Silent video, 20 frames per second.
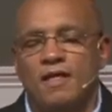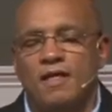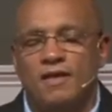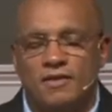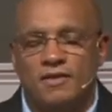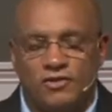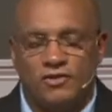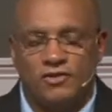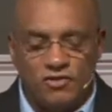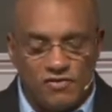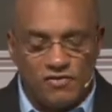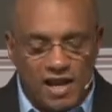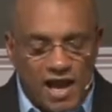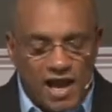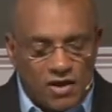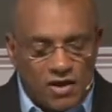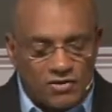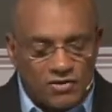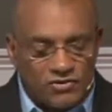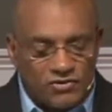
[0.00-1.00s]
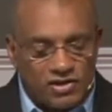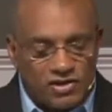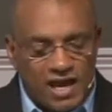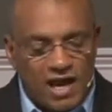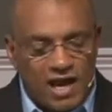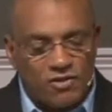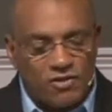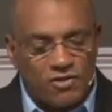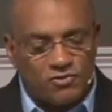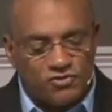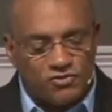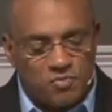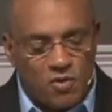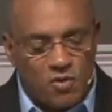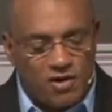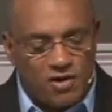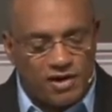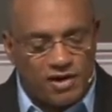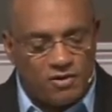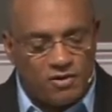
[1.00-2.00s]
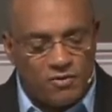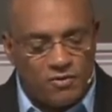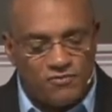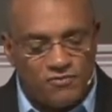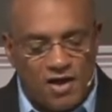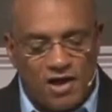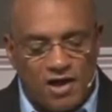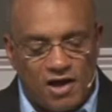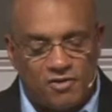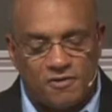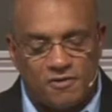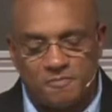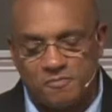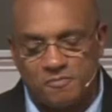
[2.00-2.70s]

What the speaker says: that you've allowed us to gather this morning, oh Father,